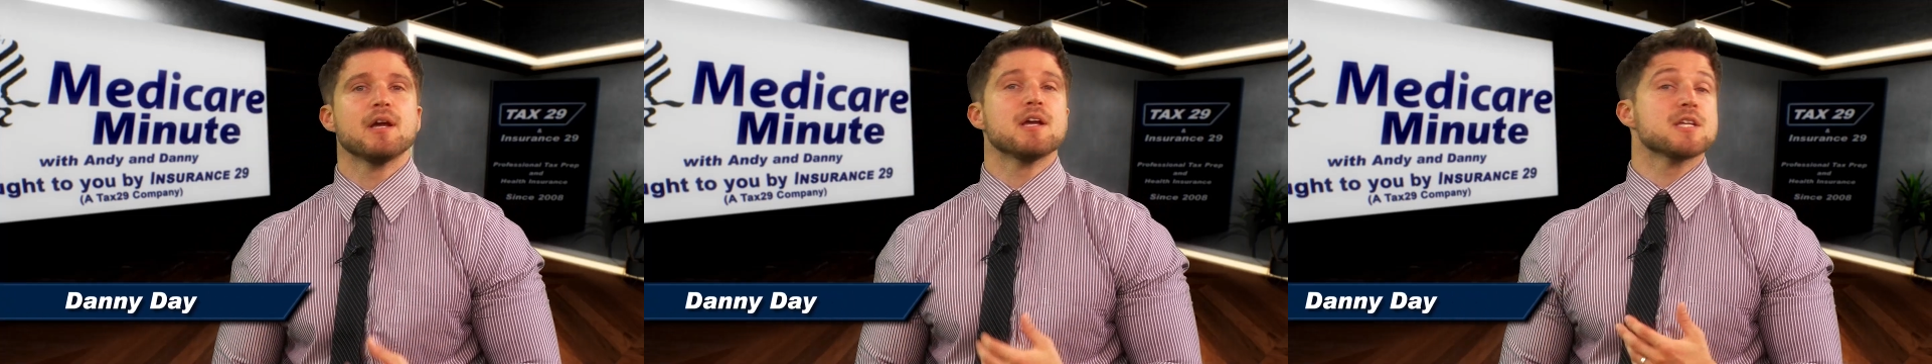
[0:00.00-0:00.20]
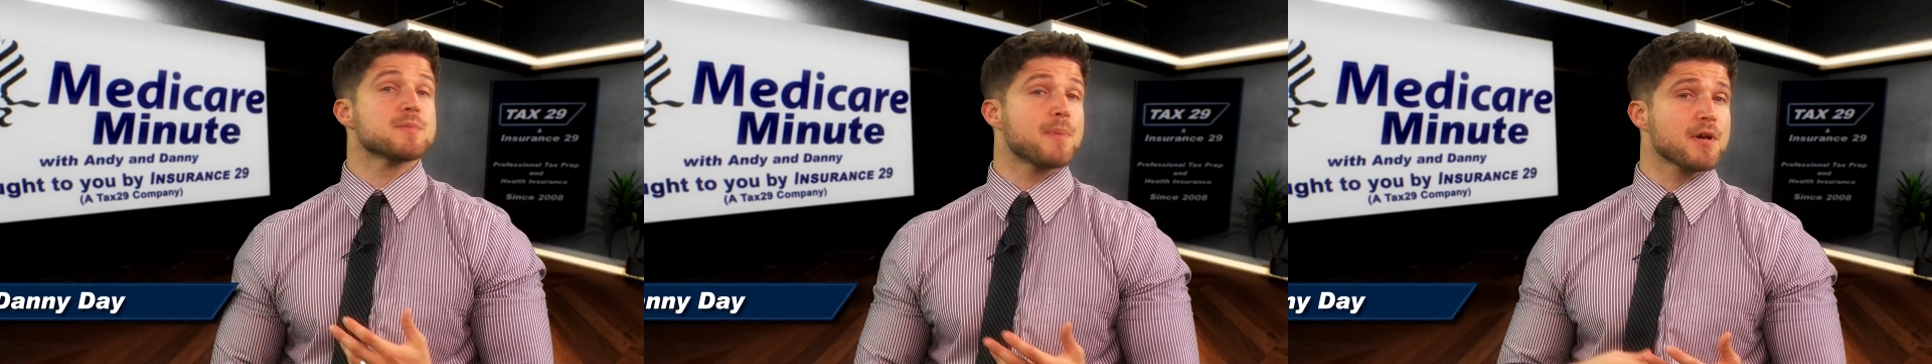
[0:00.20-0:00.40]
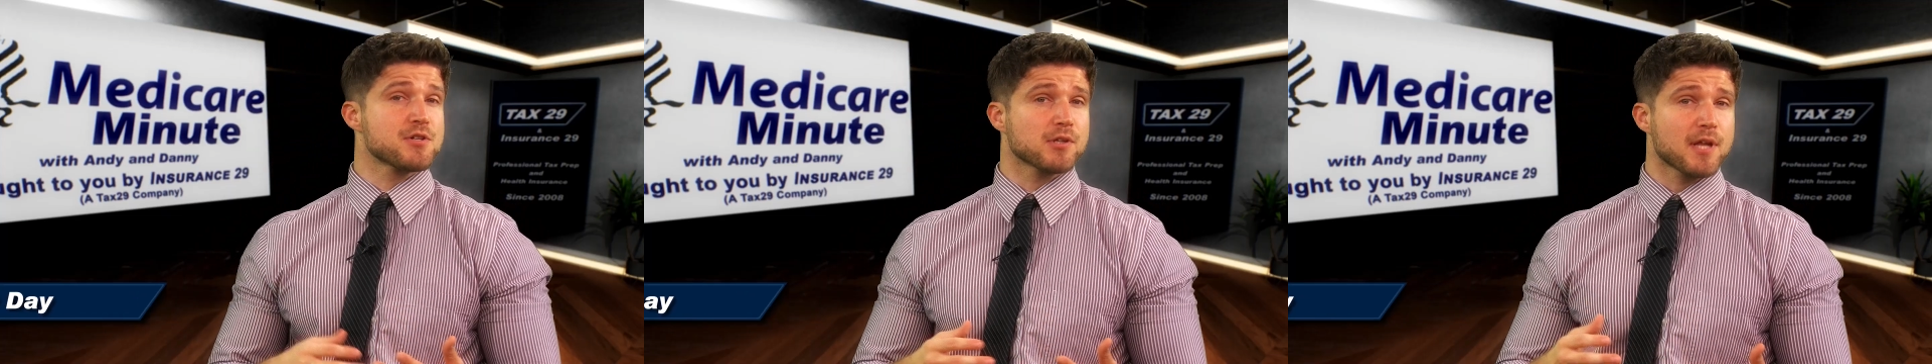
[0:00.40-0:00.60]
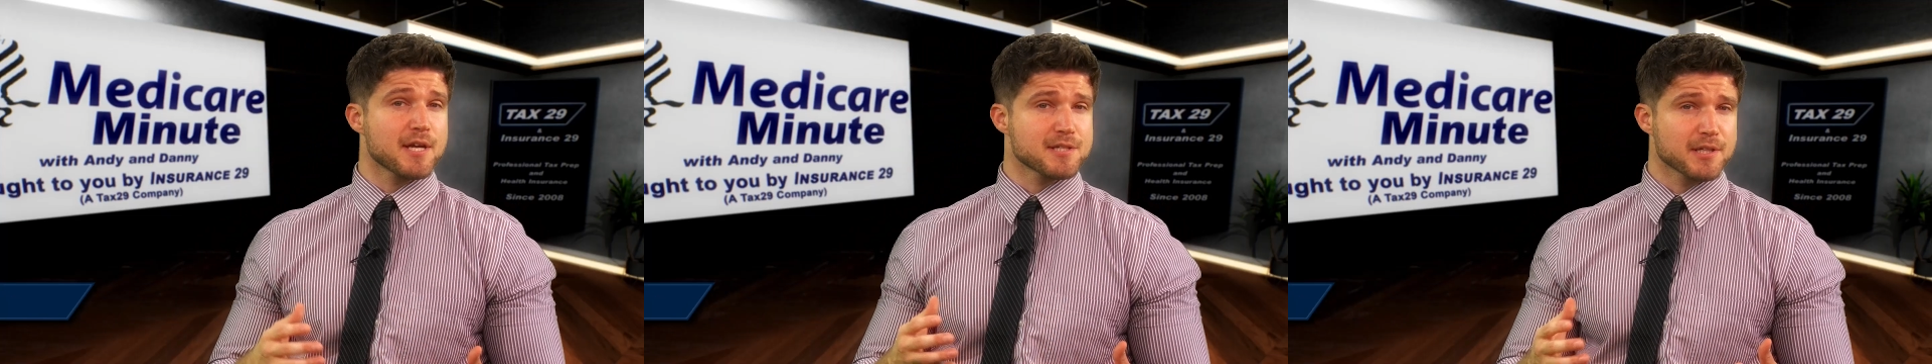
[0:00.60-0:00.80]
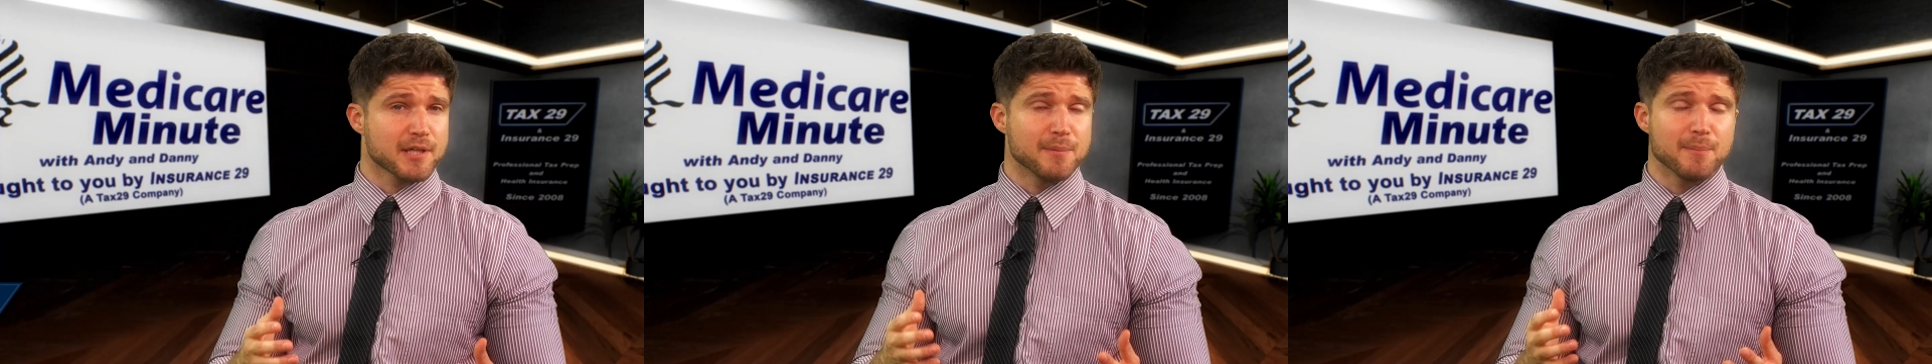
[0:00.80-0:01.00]

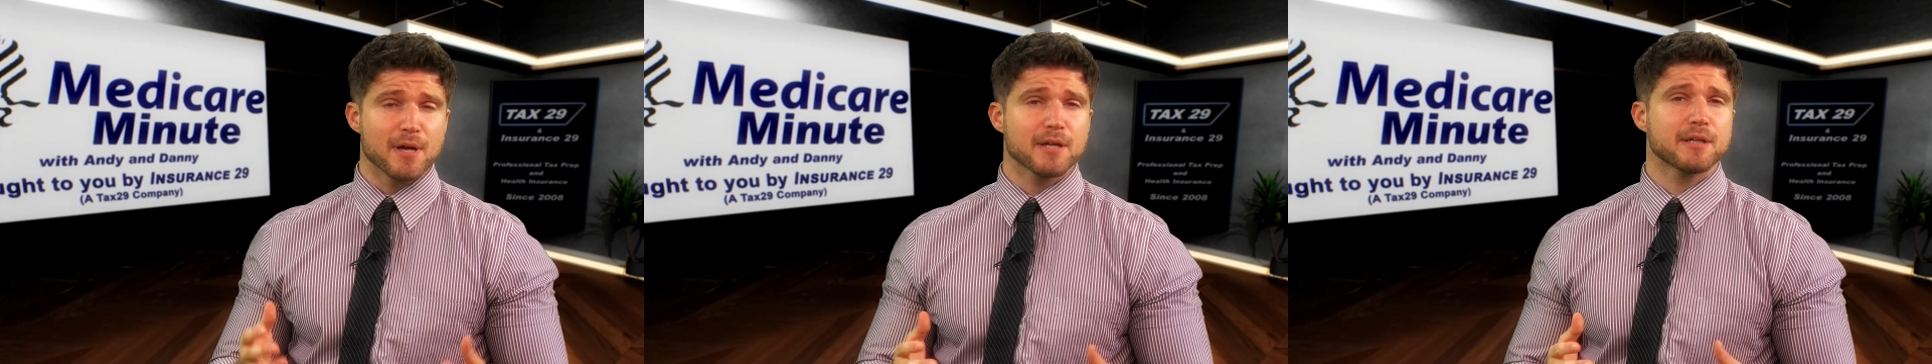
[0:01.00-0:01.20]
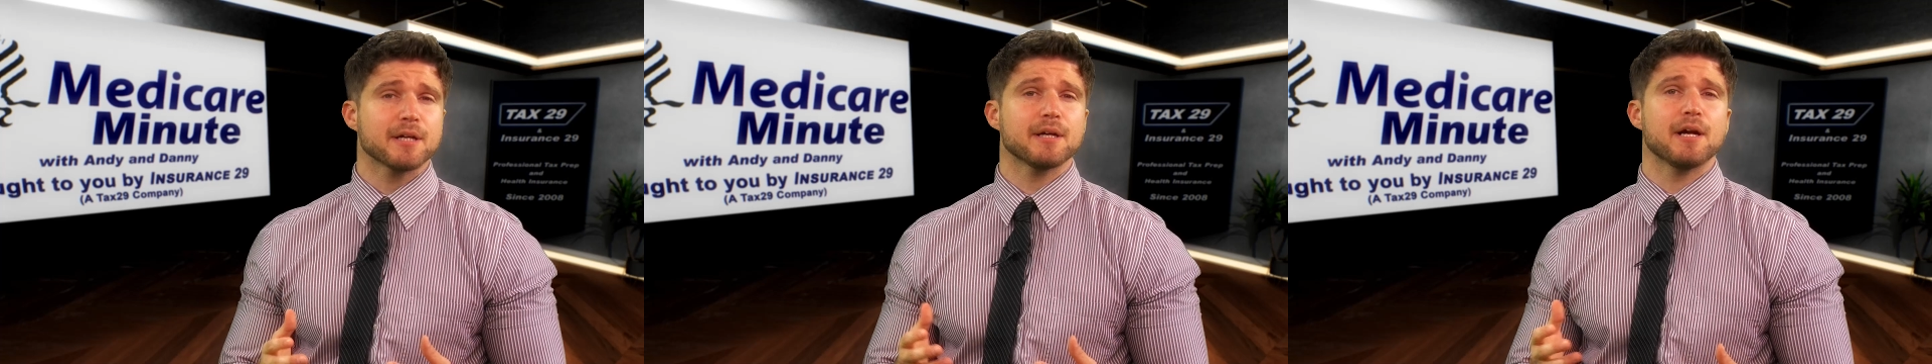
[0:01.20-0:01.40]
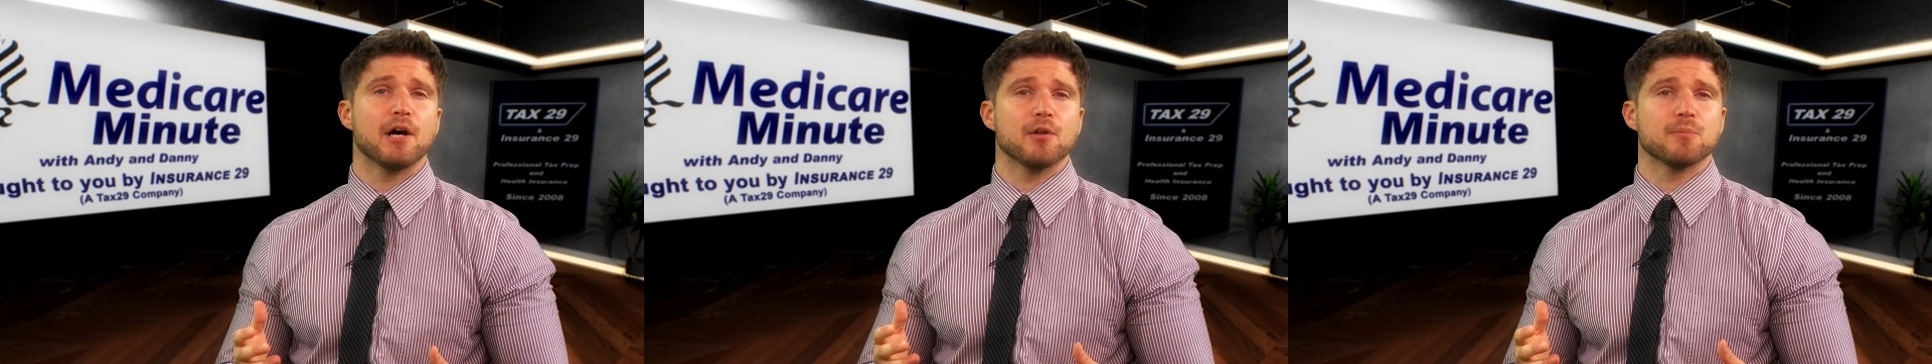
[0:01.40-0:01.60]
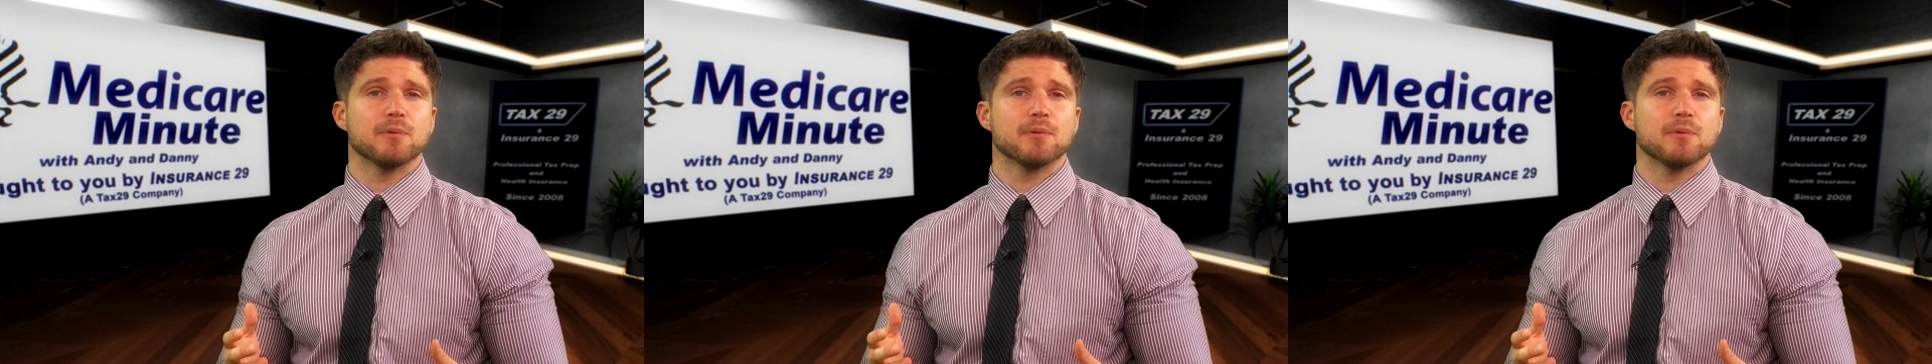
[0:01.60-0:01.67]
specializing in Medicare health